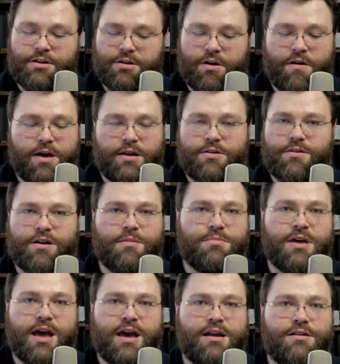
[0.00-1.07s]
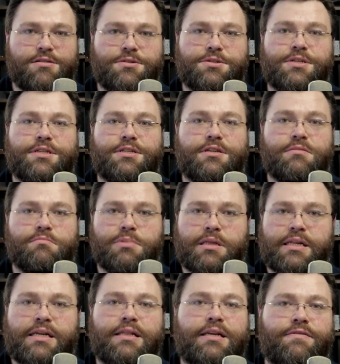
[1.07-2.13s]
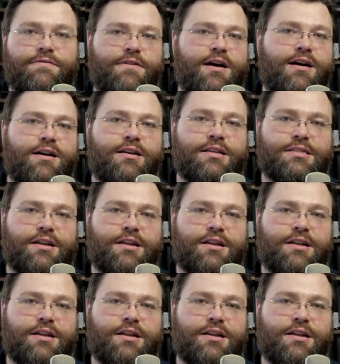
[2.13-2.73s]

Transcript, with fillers: You can go ahead and hook up the headers. It's completely fine.